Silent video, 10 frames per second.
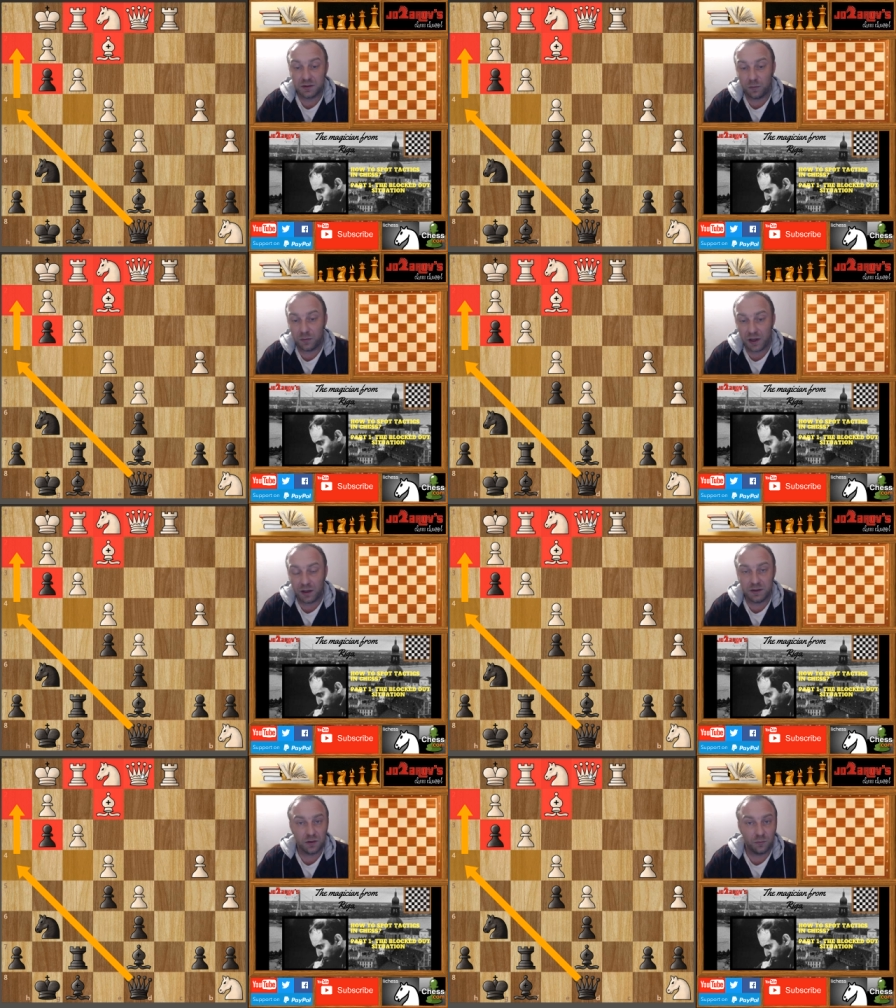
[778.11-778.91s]
some
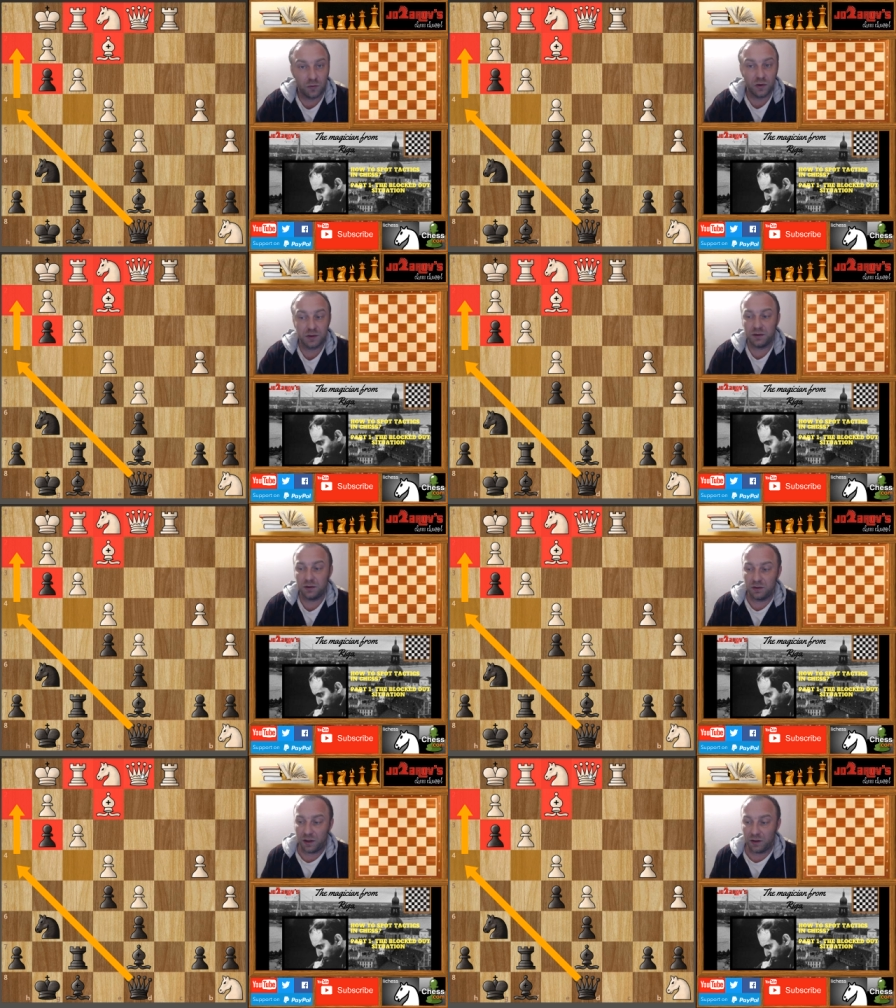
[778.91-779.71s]
knights, some rooks,
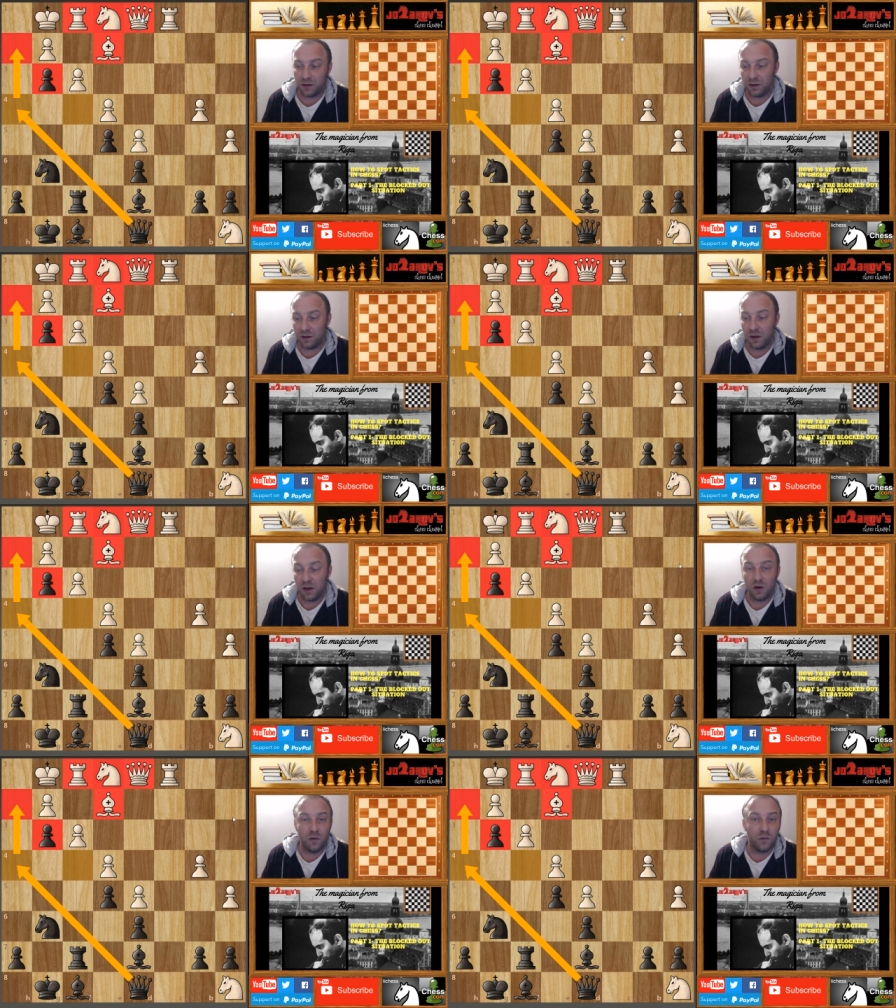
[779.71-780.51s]
uh, and uh,
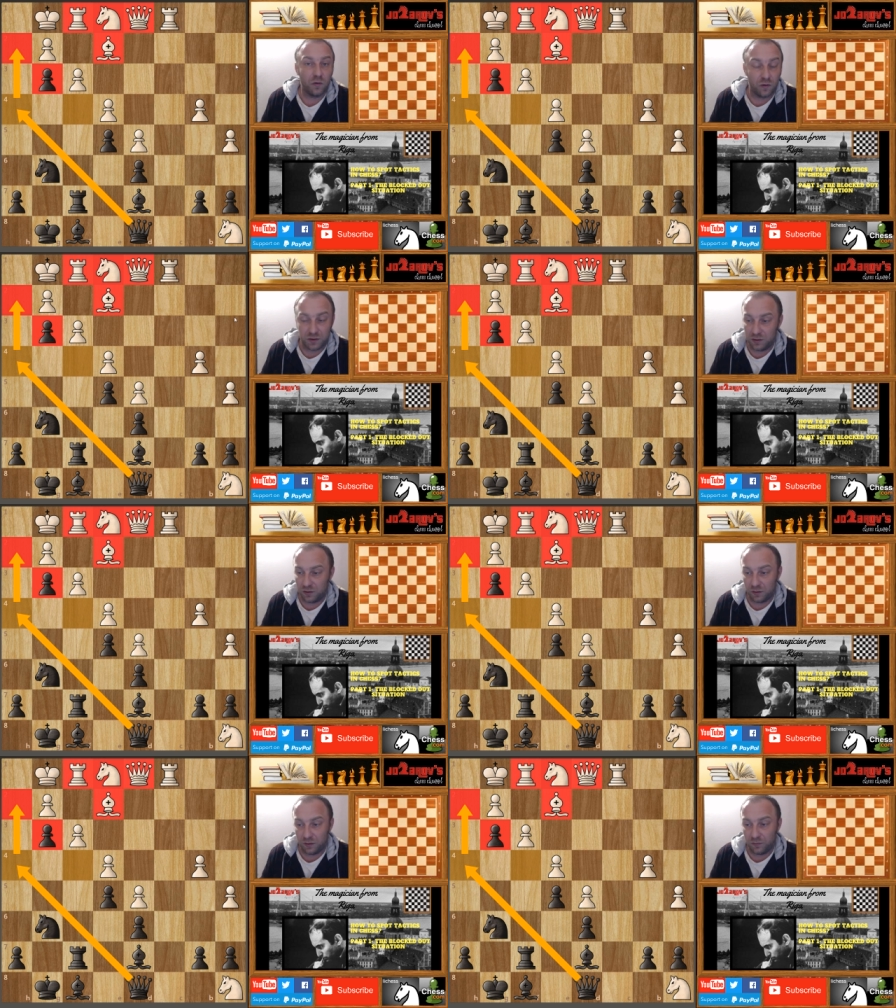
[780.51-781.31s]
of course
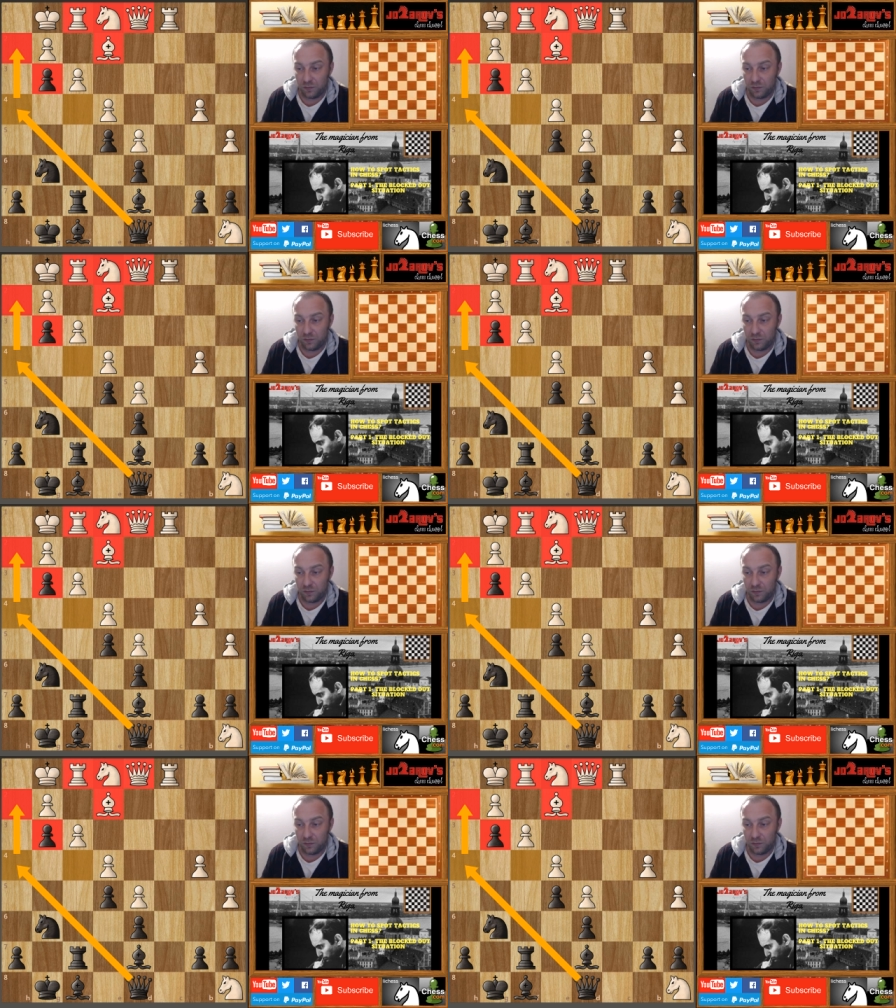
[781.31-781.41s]
uh,